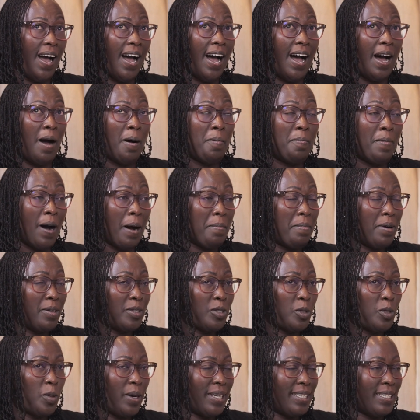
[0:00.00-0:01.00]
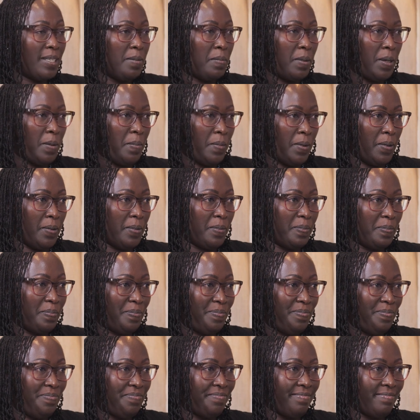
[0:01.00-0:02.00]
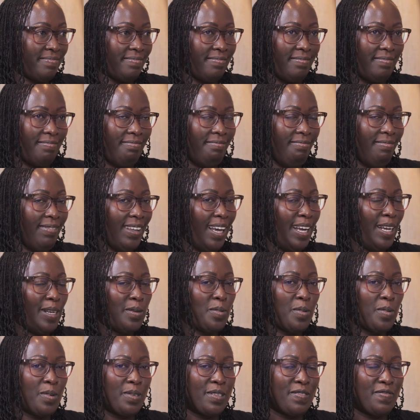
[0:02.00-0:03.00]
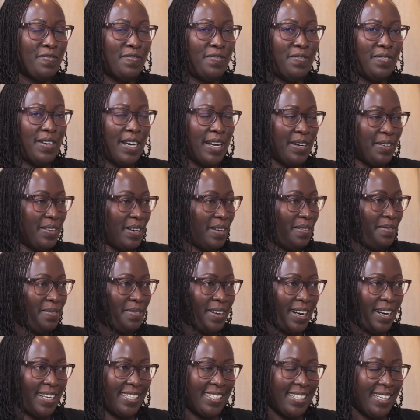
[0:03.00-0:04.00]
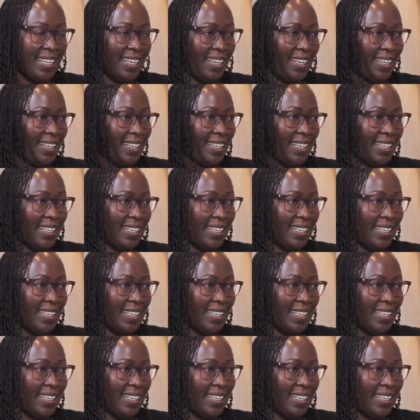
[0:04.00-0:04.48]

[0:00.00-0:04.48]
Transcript: About 20 people. It was very frightening.